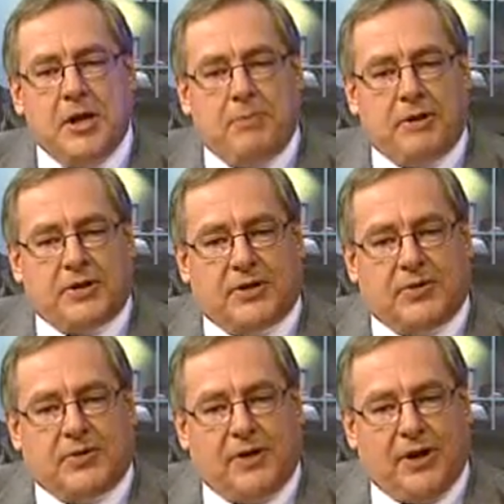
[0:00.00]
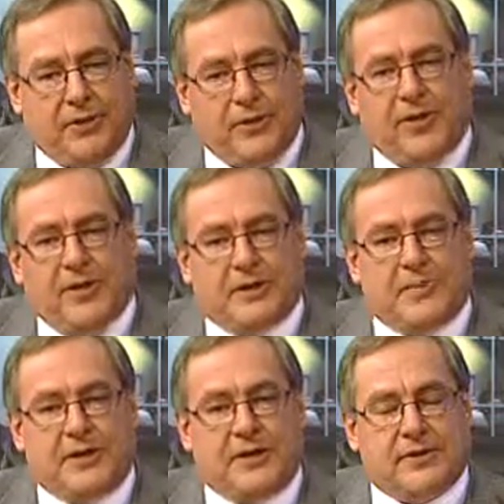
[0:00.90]
But another thing
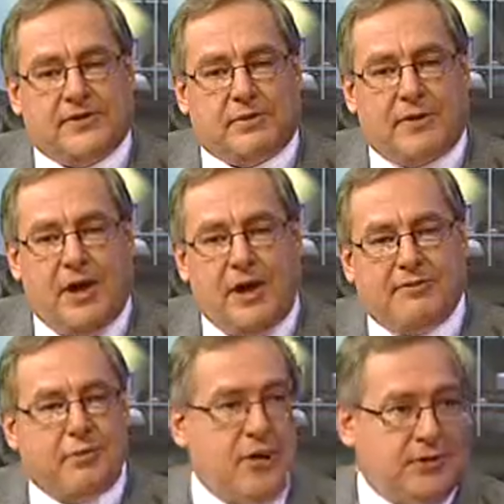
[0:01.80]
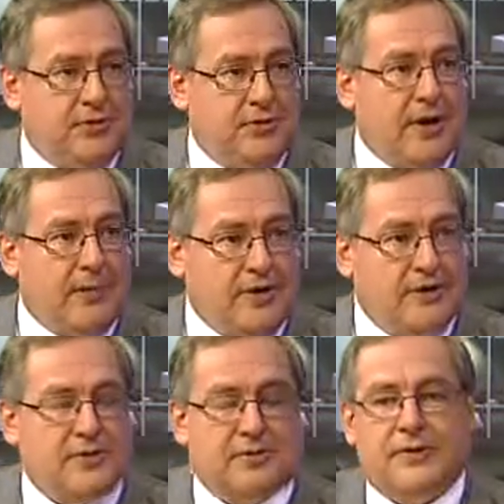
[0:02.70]
limiting the supply of water to our
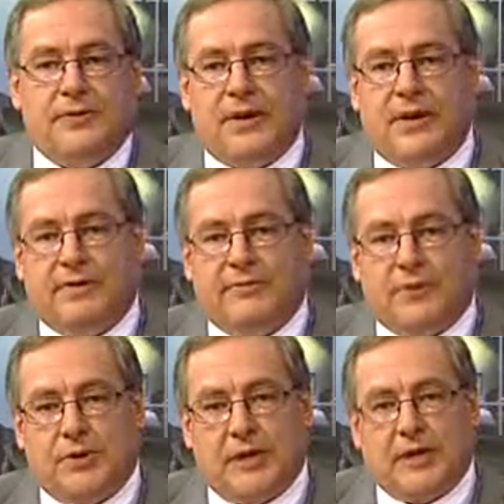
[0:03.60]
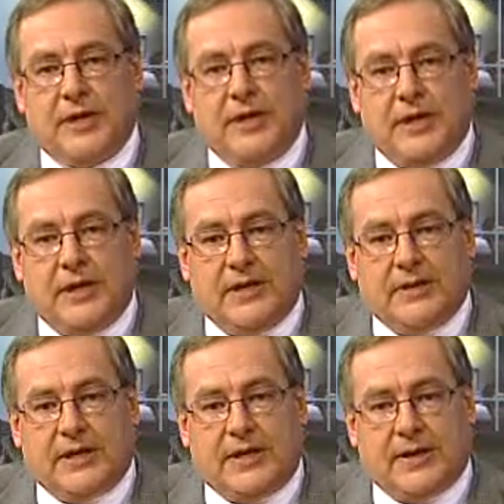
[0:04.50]
region in Southern California
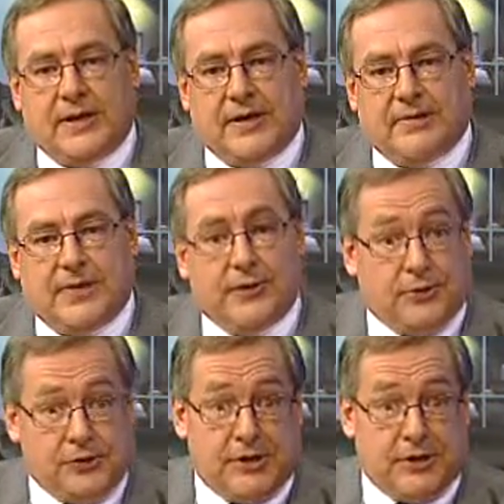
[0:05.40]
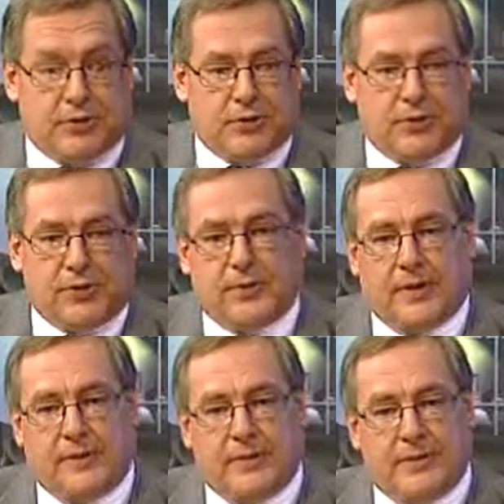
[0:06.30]
is a federal judge's
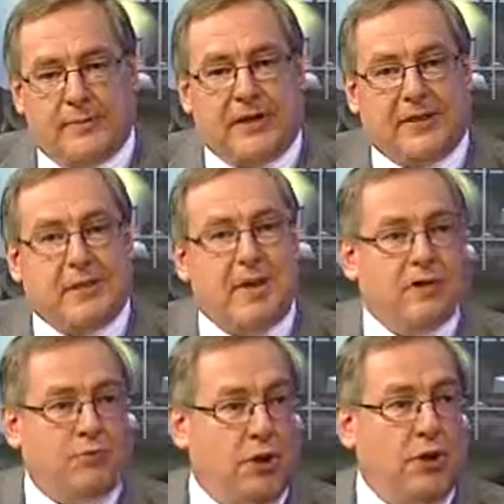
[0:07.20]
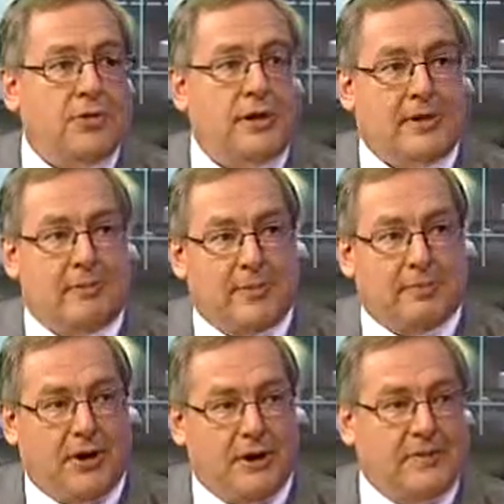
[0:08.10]
order limiting the amount of water that can be
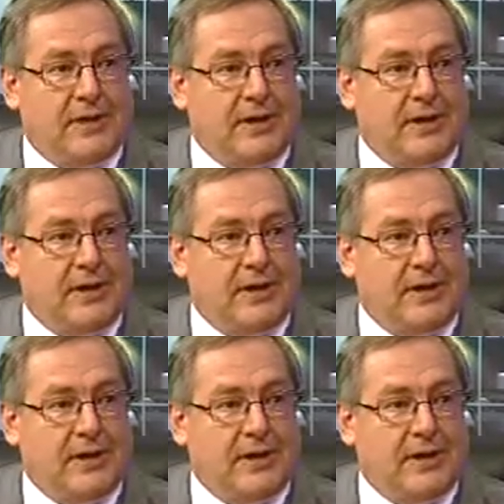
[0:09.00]
pumped.